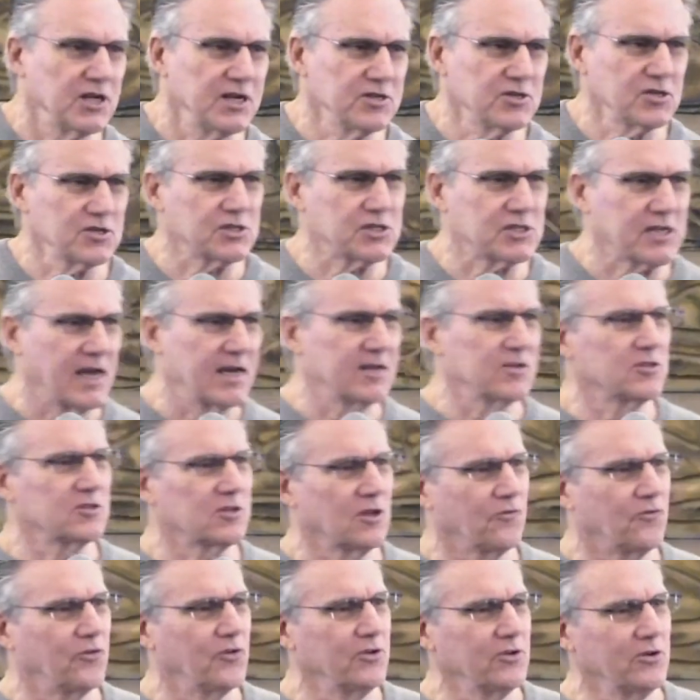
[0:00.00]
Jesus stands
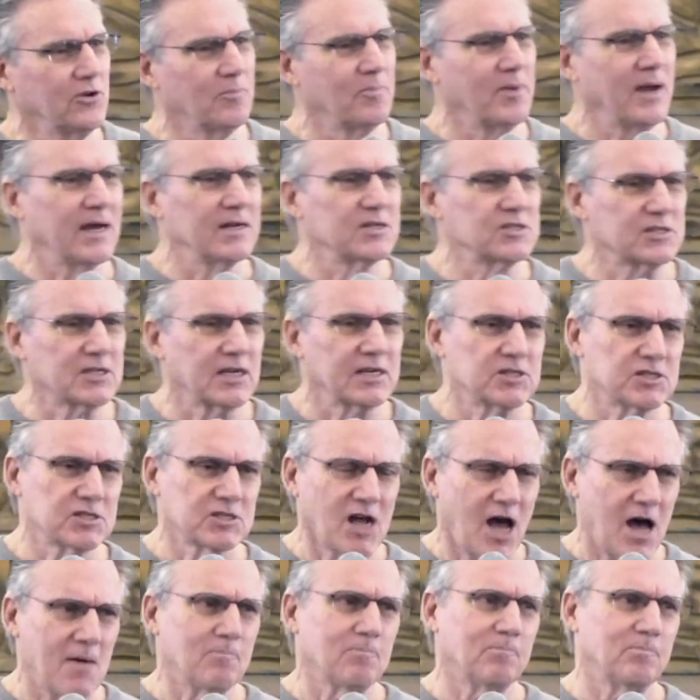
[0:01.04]
at the foot of your bed and says,
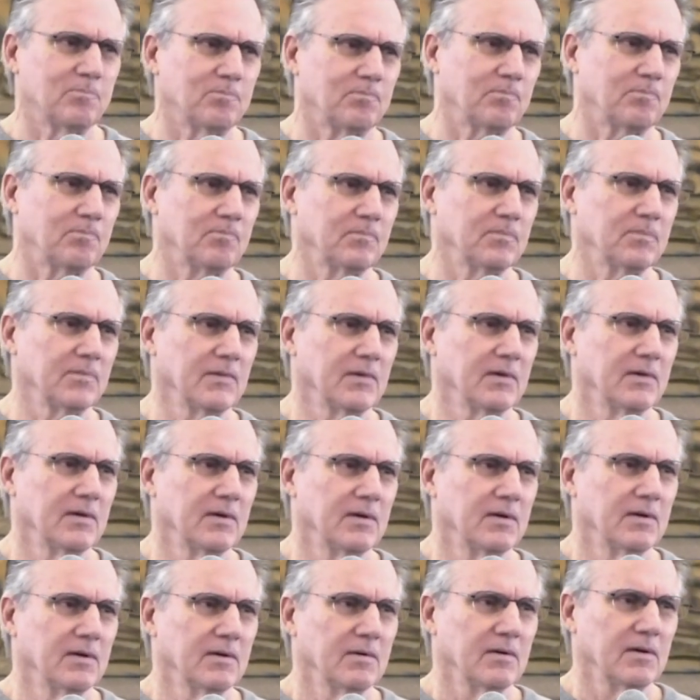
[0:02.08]
Stop
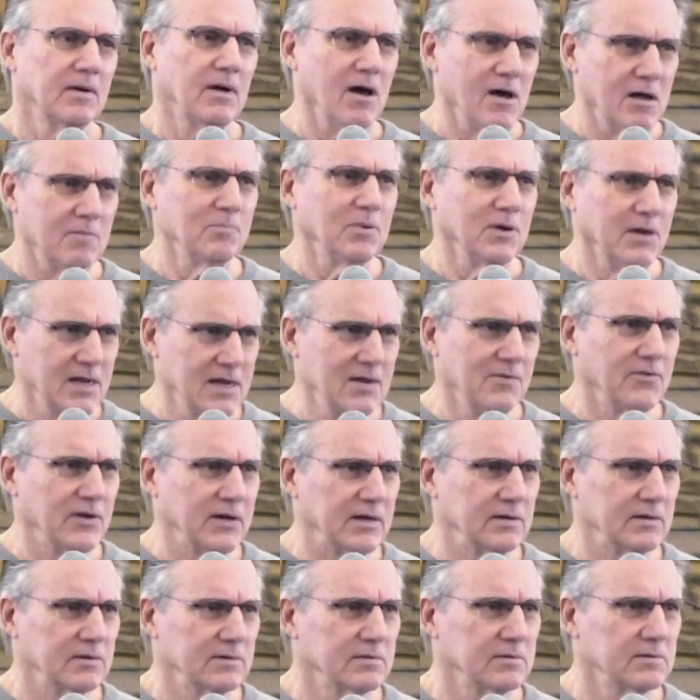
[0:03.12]

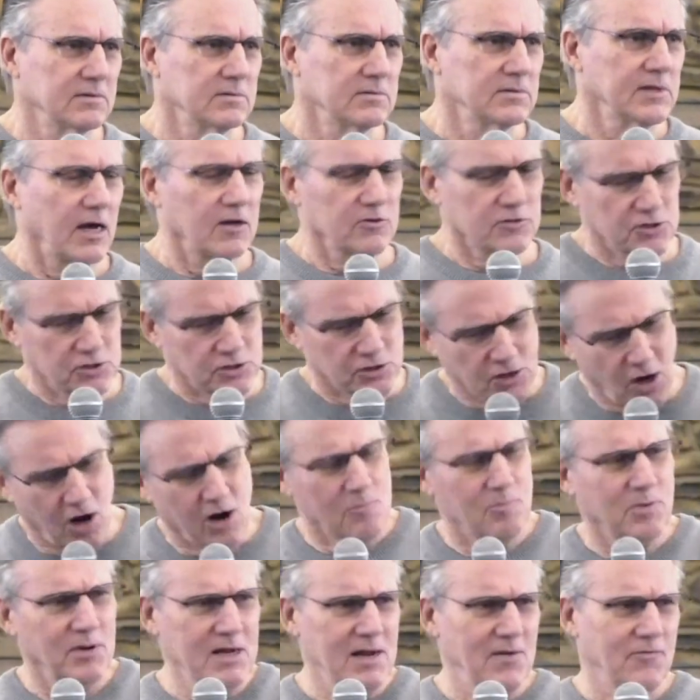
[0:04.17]
unbelieving. Now
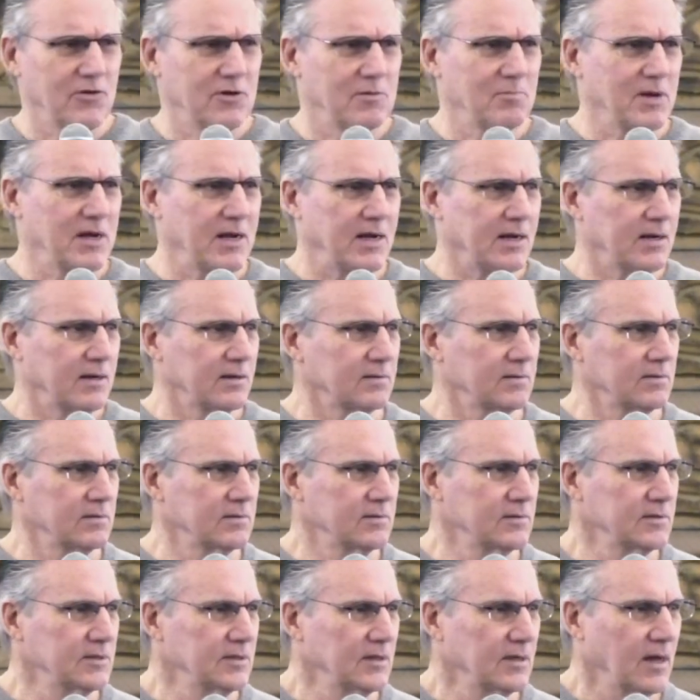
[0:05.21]
start believing me.
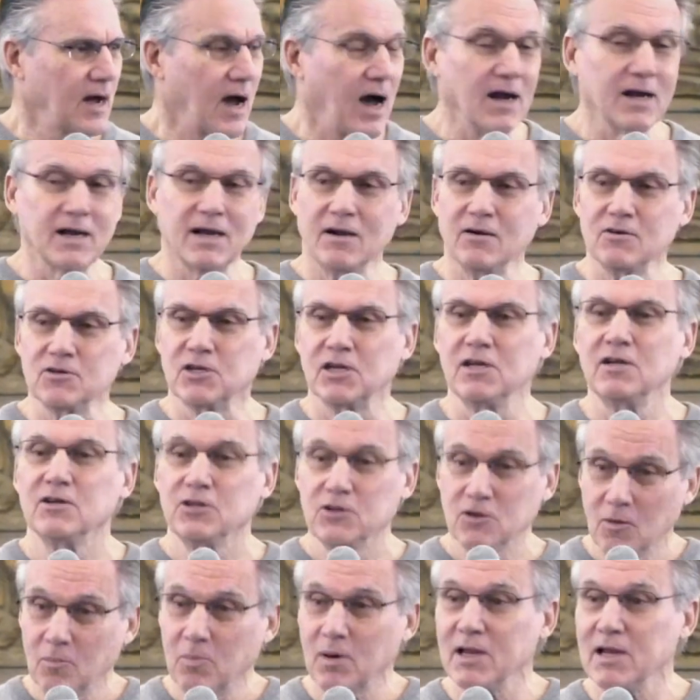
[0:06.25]
I guarantee
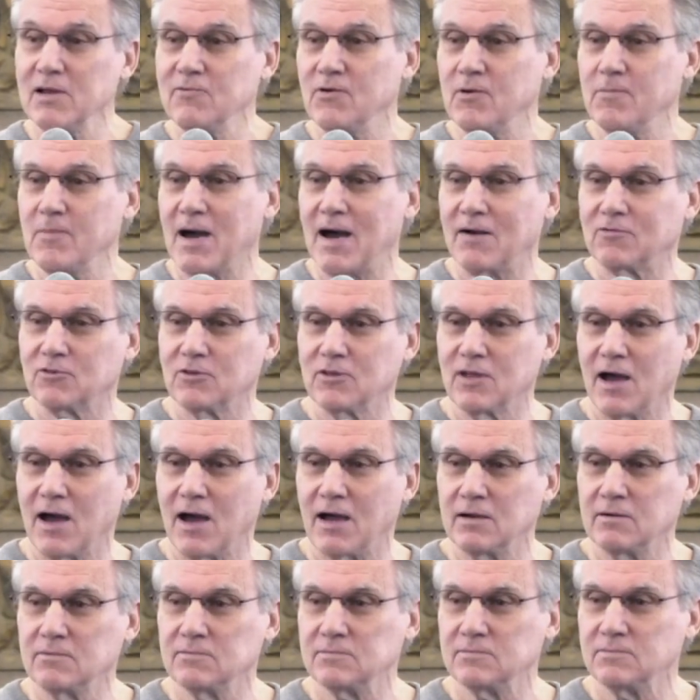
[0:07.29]
you, you'll believe him after
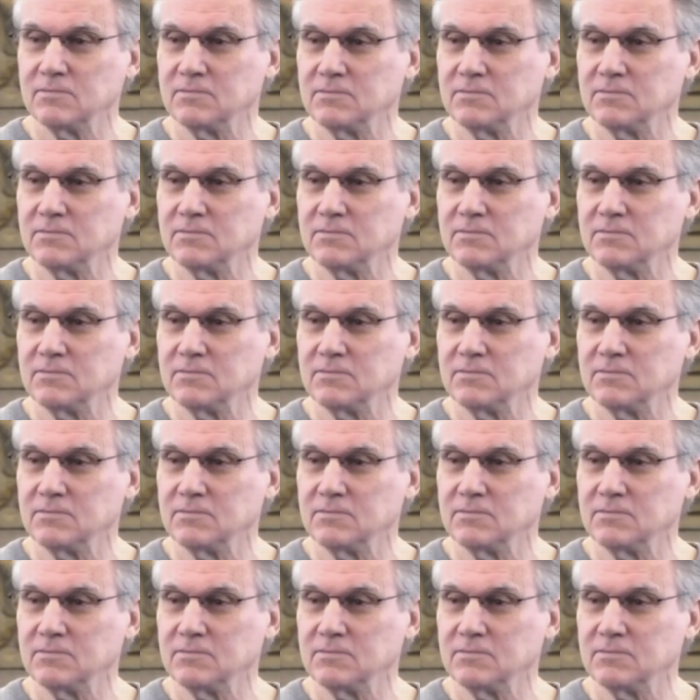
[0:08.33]
that.